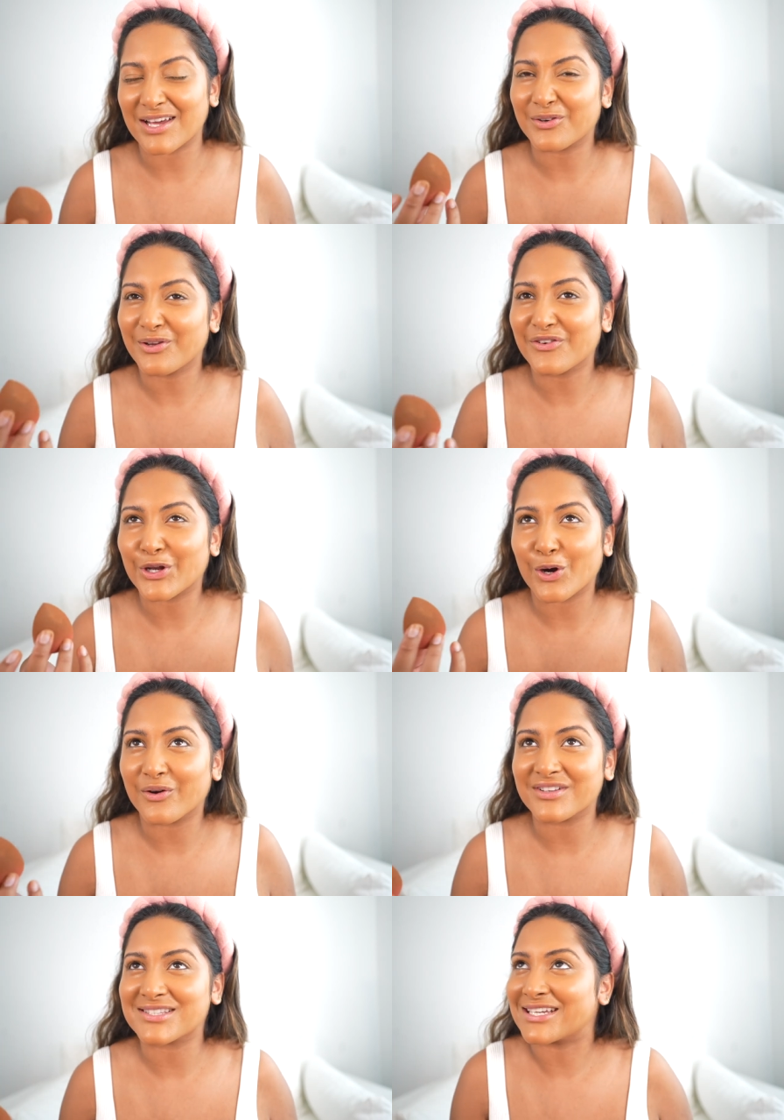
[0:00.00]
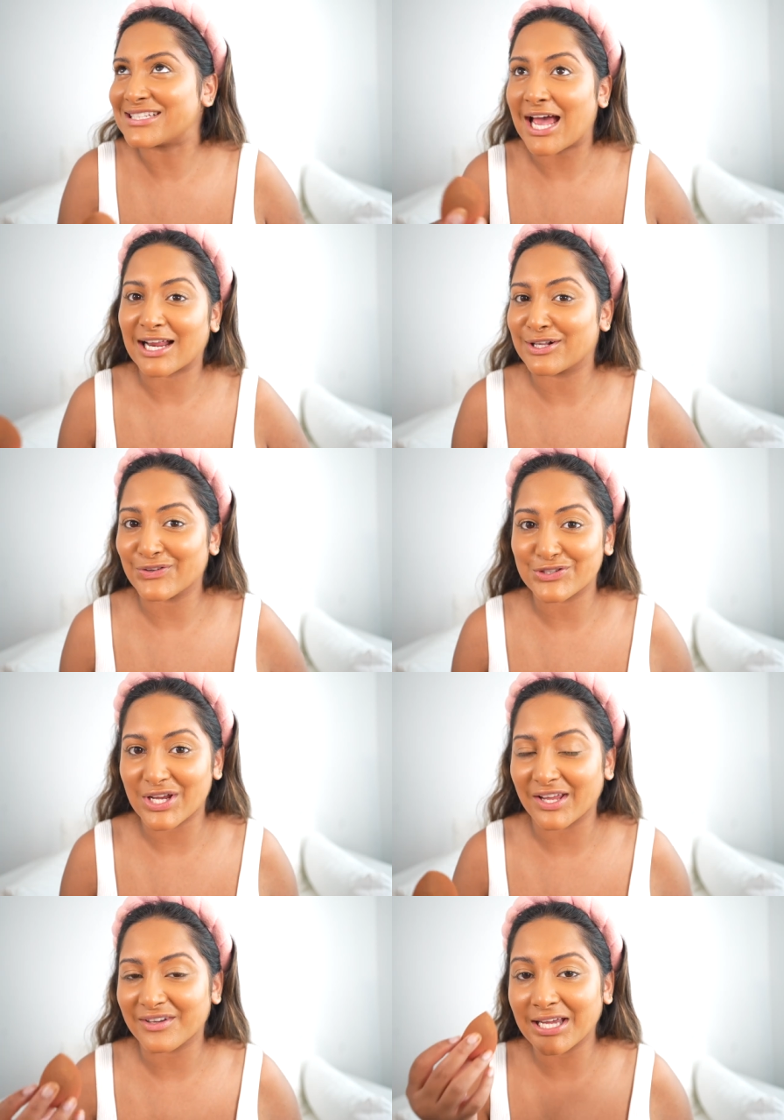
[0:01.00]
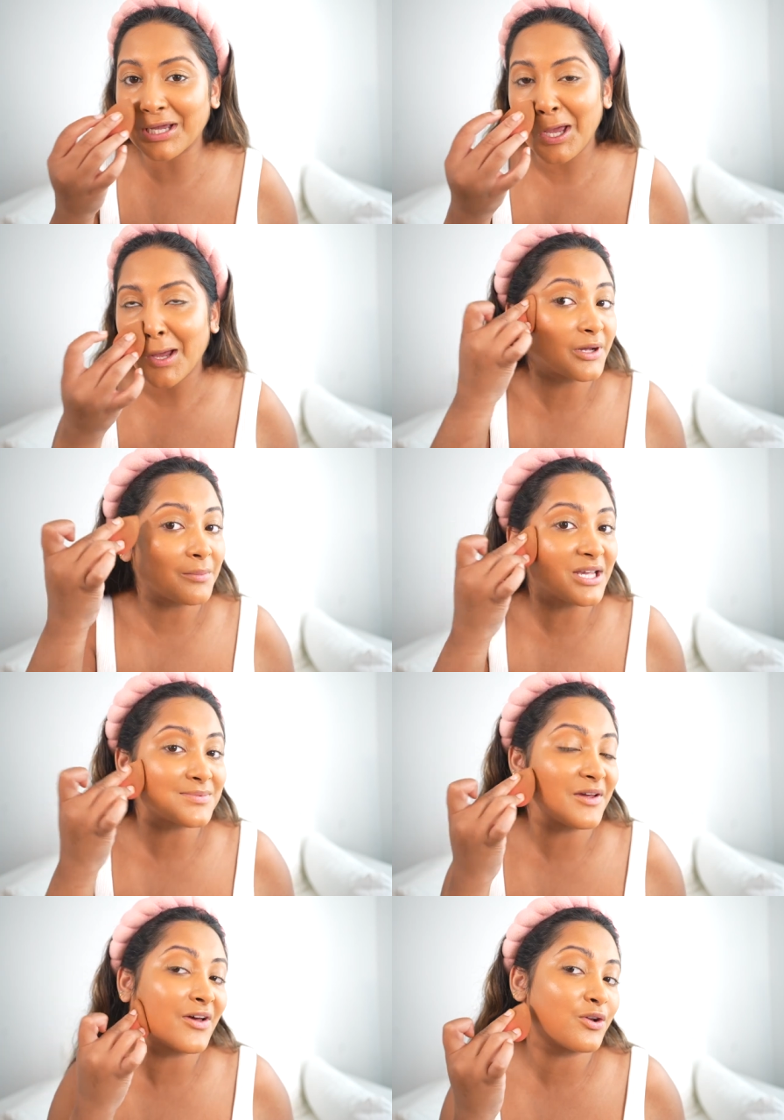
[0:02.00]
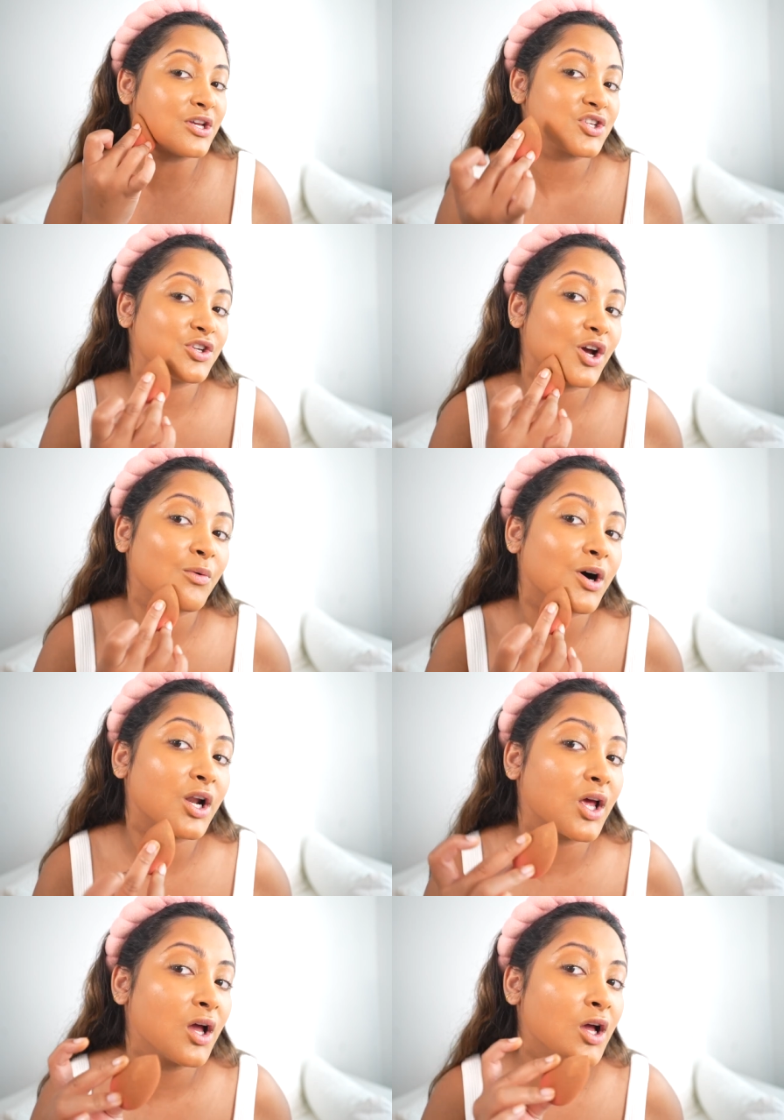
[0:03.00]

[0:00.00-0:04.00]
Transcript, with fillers: I don't even know if it's like technically shaving, but it makes my foundation go on